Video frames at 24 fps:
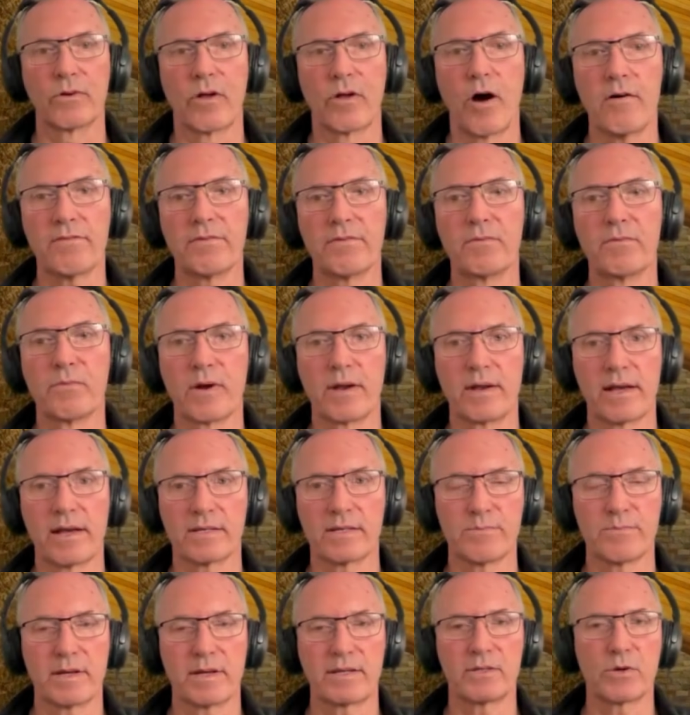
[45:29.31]
often when
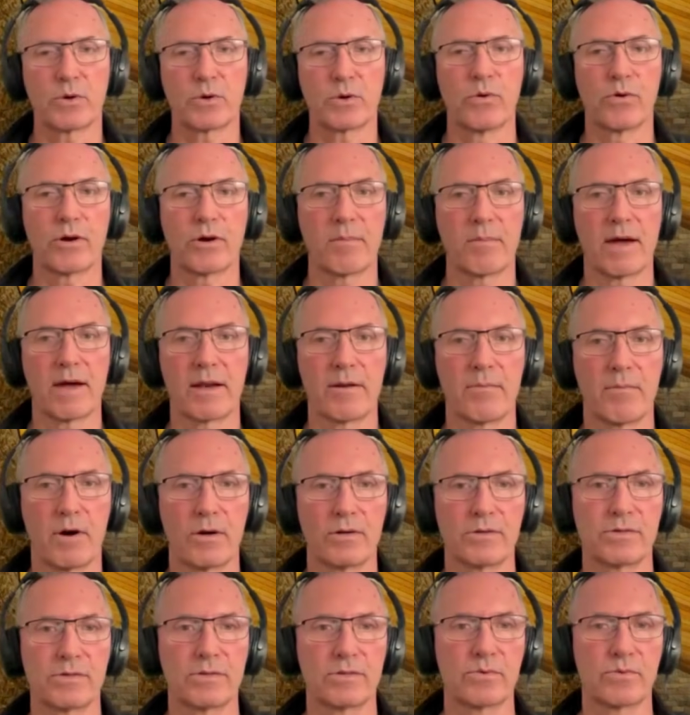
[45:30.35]
us men talk about
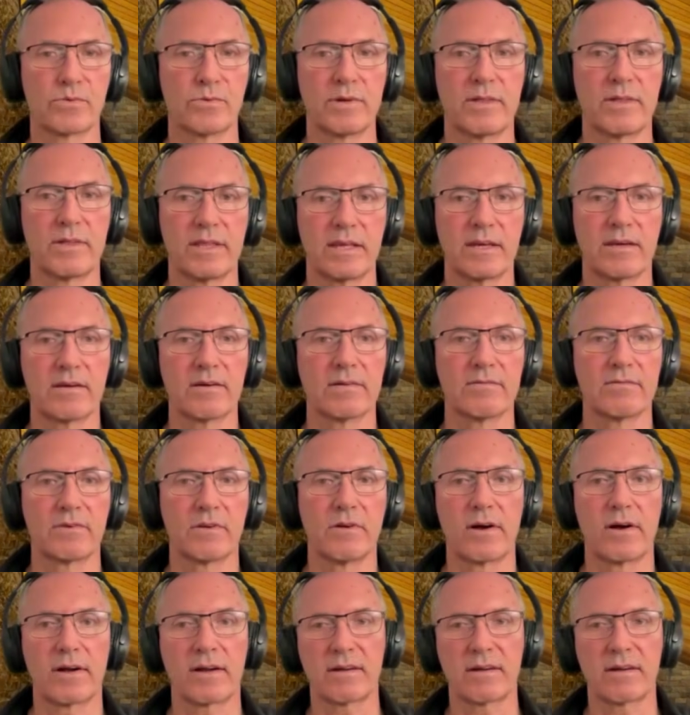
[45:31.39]
emotions, we think of
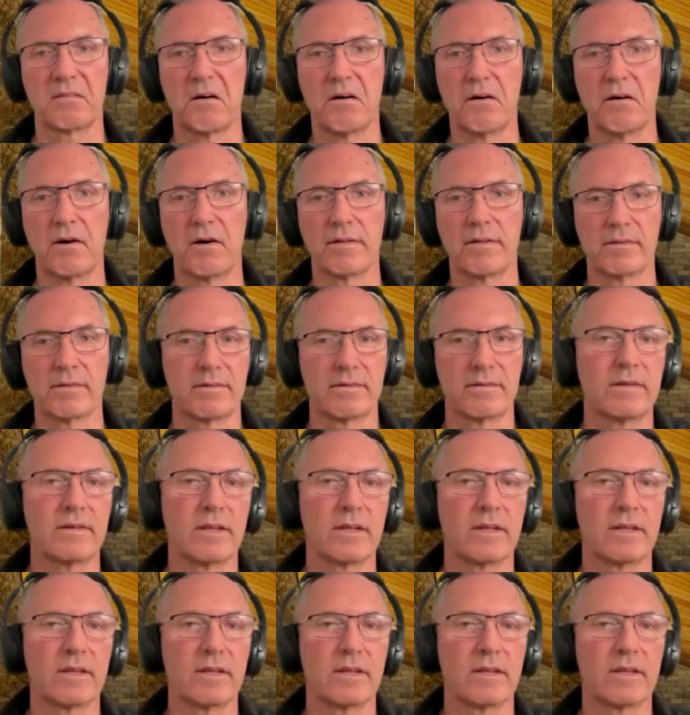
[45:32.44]
like, oh,